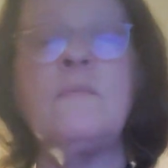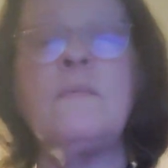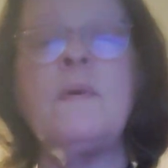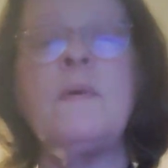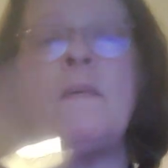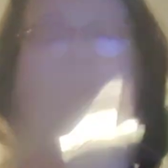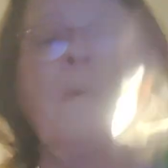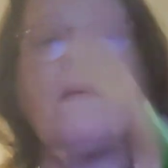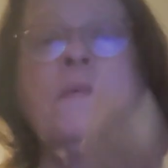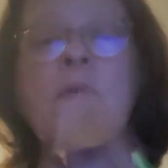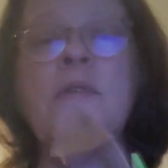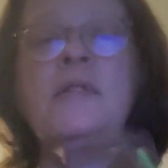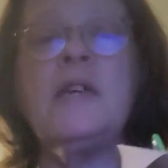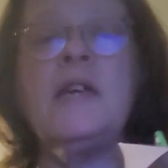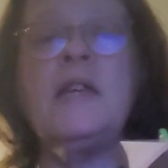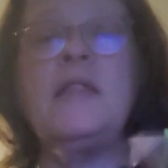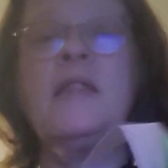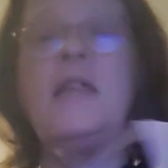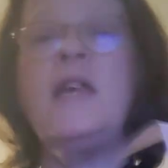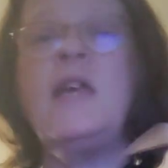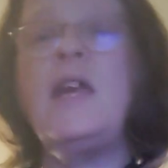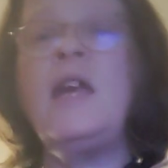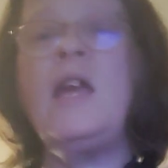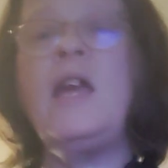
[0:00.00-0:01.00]
My mom would
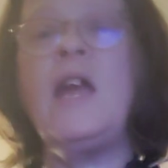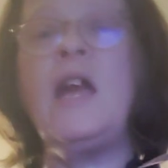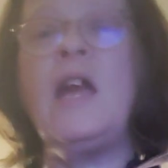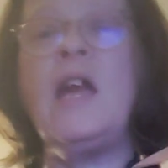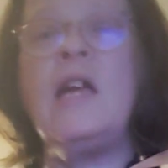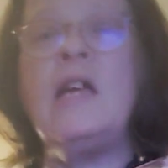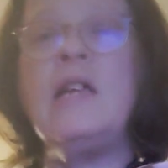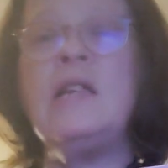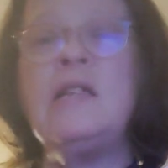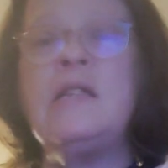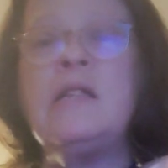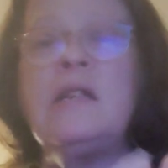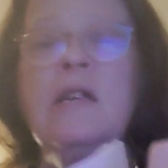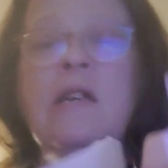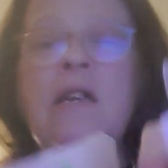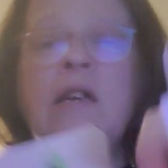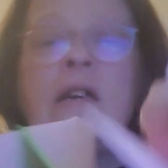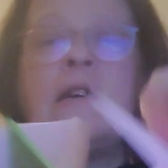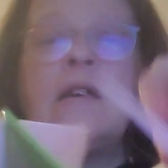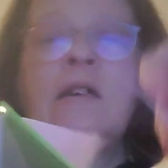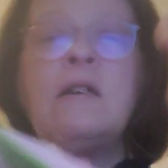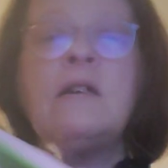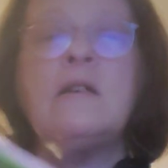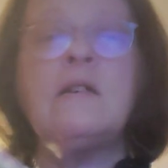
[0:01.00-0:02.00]
say, the end.
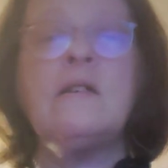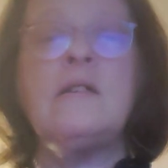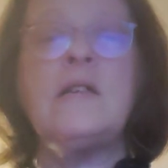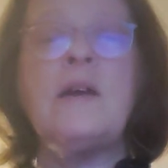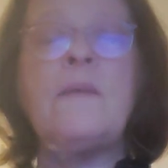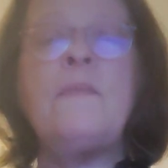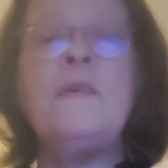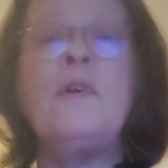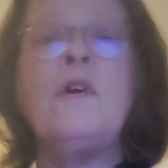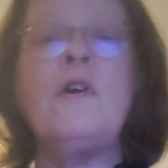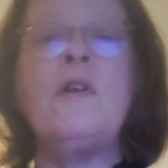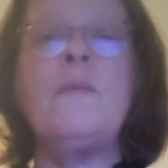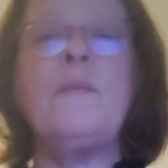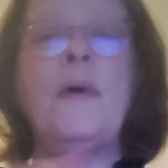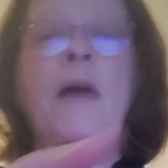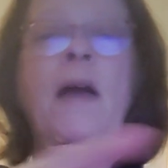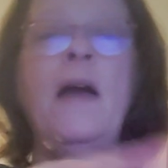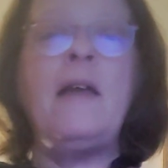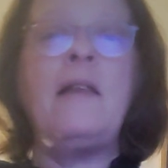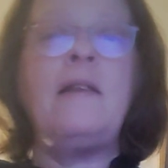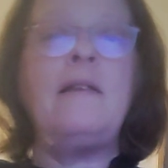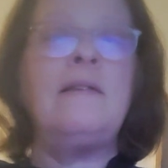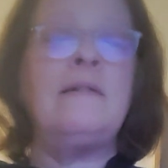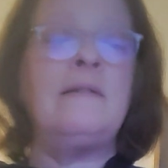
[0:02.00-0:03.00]
Time to go to
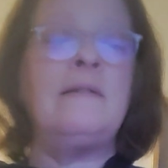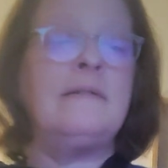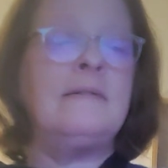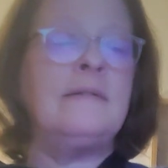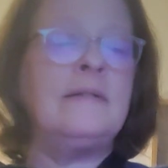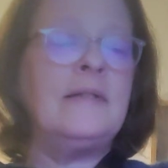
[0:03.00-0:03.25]
bed.